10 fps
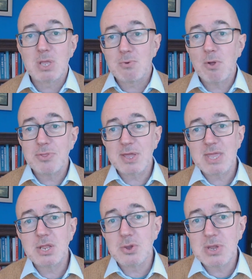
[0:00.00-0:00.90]
one thing
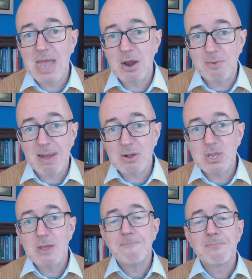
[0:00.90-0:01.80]
they do care about,
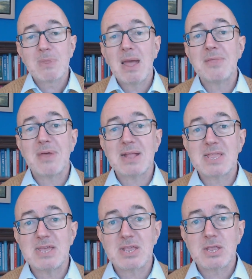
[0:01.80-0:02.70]
and that
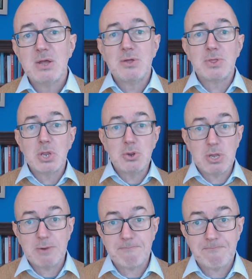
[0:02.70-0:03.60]
is the
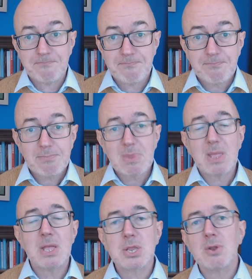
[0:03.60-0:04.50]
union.
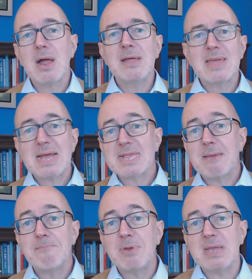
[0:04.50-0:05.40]
So like the
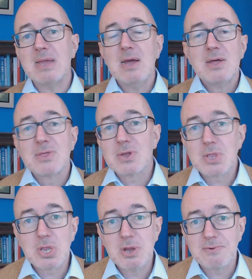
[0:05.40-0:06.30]
SNP, the
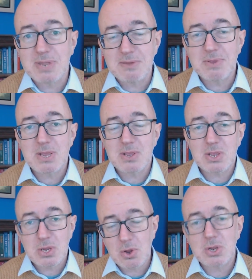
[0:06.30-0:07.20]
Conservatives,
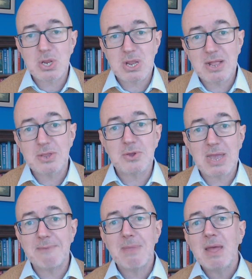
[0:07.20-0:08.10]
Scottish and
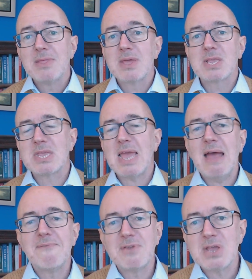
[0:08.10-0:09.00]
UK, they see
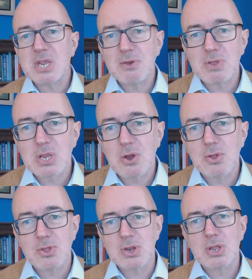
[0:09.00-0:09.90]
every issue in
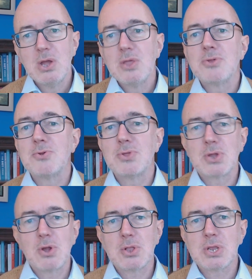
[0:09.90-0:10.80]
Scotland through the
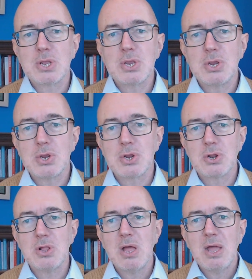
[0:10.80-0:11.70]

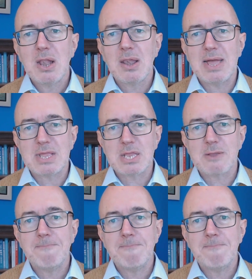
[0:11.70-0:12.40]
constitutional lens.